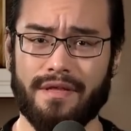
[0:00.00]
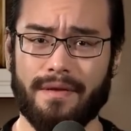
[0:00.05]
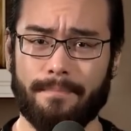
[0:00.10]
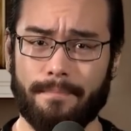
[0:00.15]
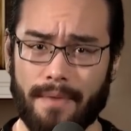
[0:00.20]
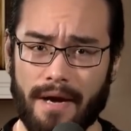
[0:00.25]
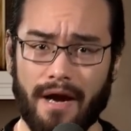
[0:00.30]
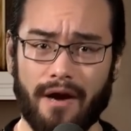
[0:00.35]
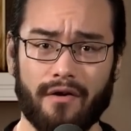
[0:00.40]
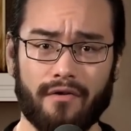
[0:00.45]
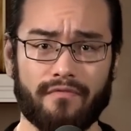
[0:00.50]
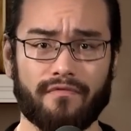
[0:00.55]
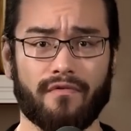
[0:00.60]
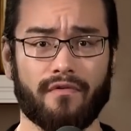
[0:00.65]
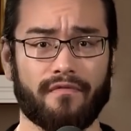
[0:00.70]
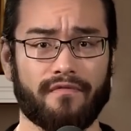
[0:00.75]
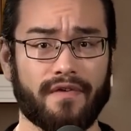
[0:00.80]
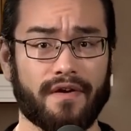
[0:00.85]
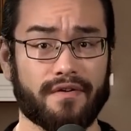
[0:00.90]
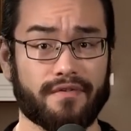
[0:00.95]
the
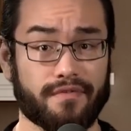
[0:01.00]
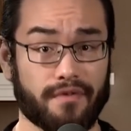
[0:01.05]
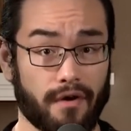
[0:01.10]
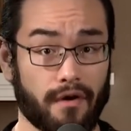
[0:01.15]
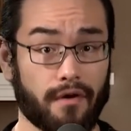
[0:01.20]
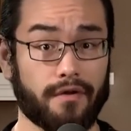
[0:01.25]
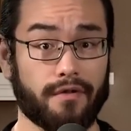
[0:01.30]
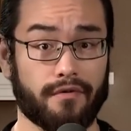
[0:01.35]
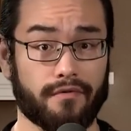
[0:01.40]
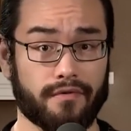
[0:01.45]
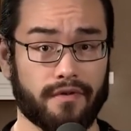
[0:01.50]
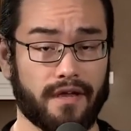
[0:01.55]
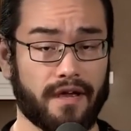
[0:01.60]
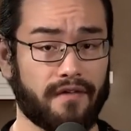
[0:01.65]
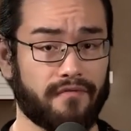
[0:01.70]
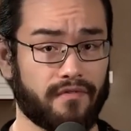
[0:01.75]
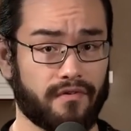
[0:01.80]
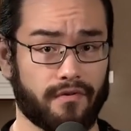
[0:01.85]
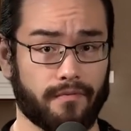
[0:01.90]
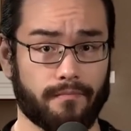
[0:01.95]
powerful effects audio can
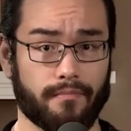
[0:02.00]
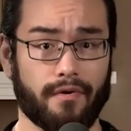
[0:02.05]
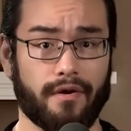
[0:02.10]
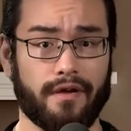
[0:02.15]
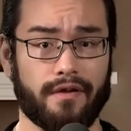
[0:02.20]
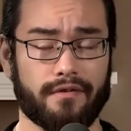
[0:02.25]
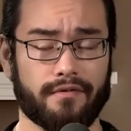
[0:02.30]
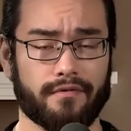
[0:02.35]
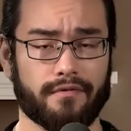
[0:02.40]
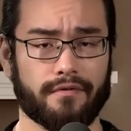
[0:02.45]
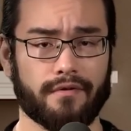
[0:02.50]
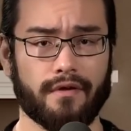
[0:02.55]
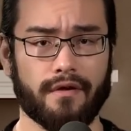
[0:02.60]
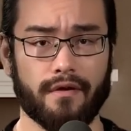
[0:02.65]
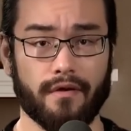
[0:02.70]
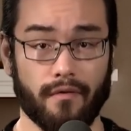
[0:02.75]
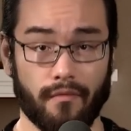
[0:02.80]
have on our brain are